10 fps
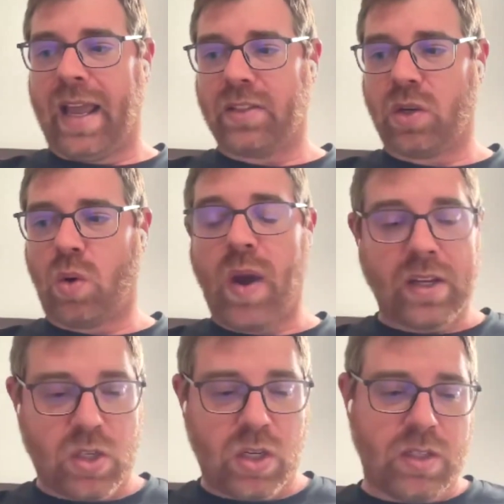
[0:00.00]
and ask
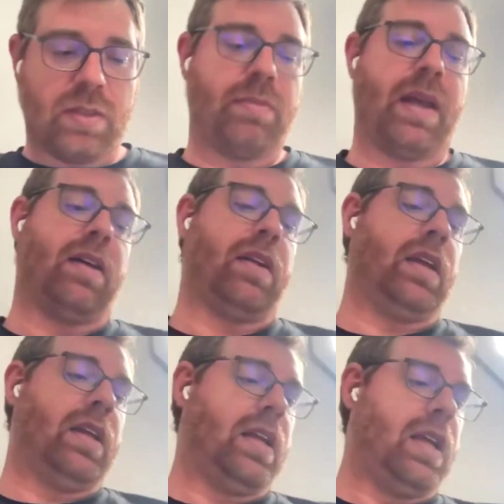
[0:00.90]
questions
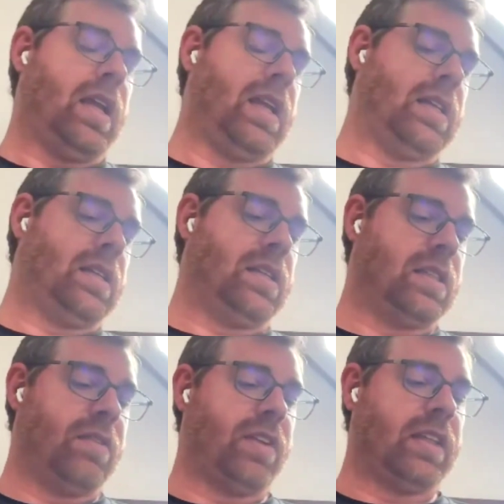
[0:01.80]
about it
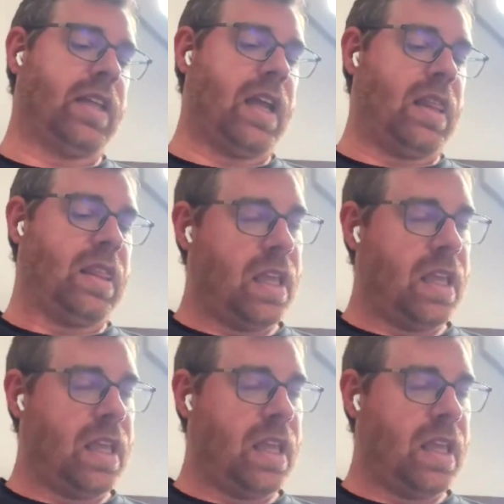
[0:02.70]
and stuff like that.